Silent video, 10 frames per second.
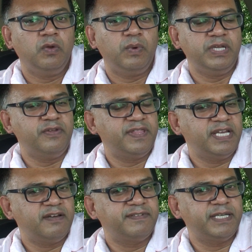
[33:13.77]
When you
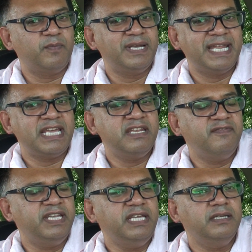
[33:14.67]
think of someone
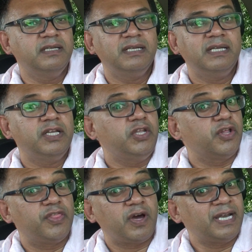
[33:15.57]
negatively,
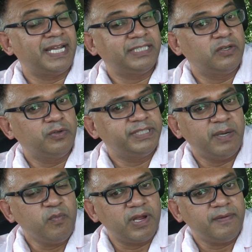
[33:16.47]
your thought has to go
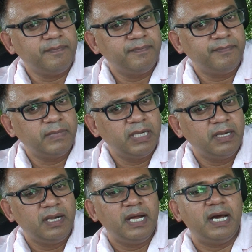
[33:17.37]
somewhere.
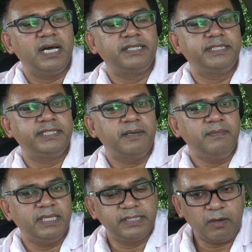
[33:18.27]
It's
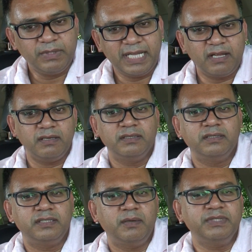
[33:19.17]
almost like
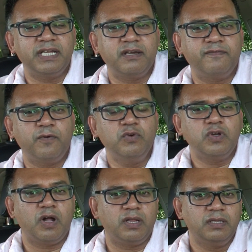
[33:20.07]
a phone
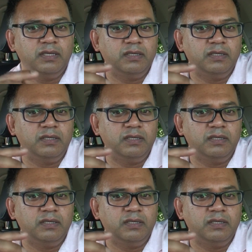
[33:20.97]
call.